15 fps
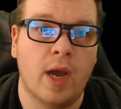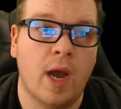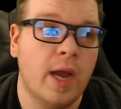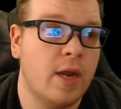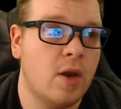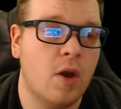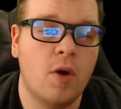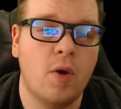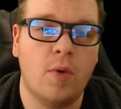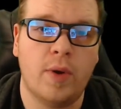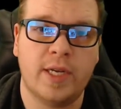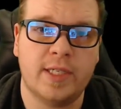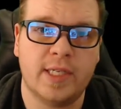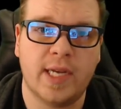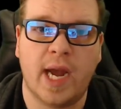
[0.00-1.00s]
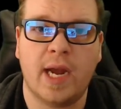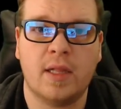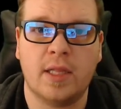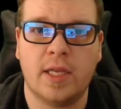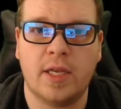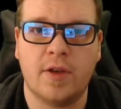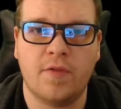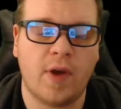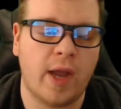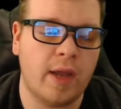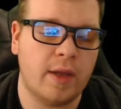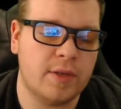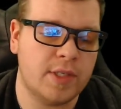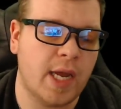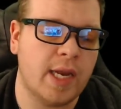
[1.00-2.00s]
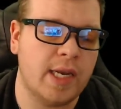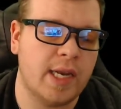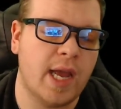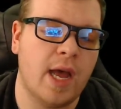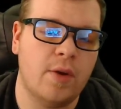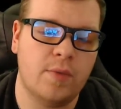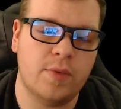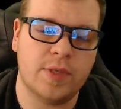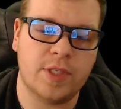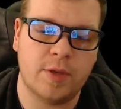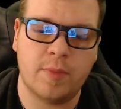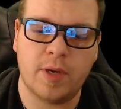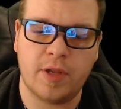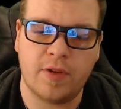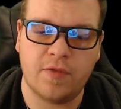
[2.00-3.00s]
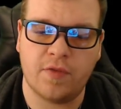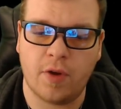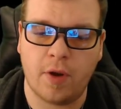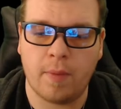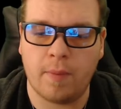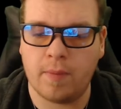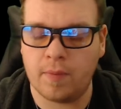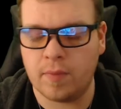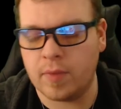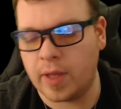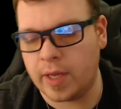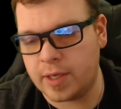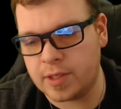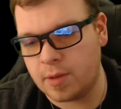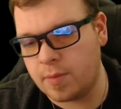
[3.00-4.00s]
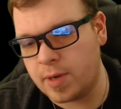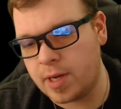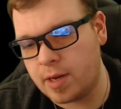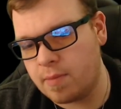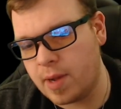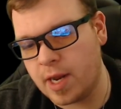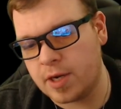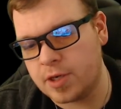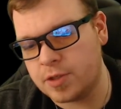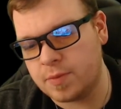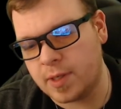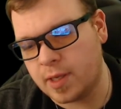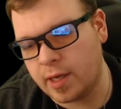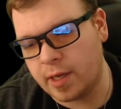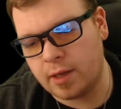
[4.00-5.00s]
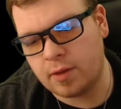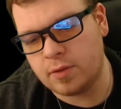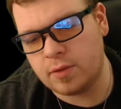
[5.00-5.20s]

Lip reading: I know exactly, if I sat down with somebody from, like, somebody in management, like